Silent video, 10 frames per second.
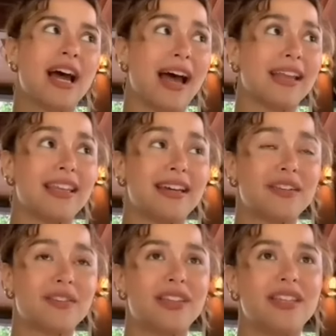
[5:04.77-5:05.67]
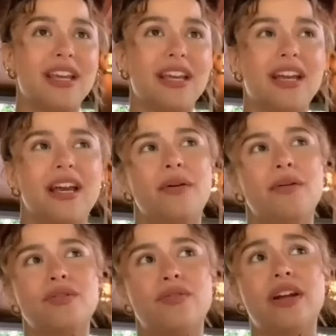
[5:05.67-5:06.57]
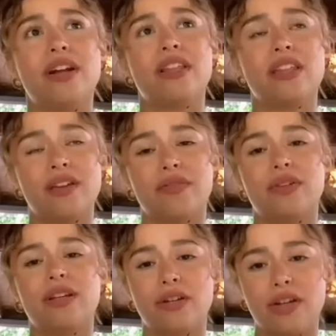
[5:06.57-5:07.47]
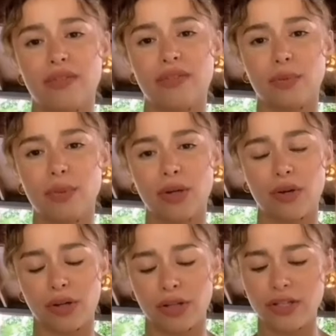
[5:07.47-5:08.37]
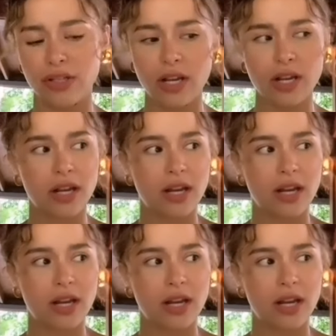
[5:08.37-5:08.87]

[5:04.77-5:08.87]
at the end of the day, I was very thankful and grateful because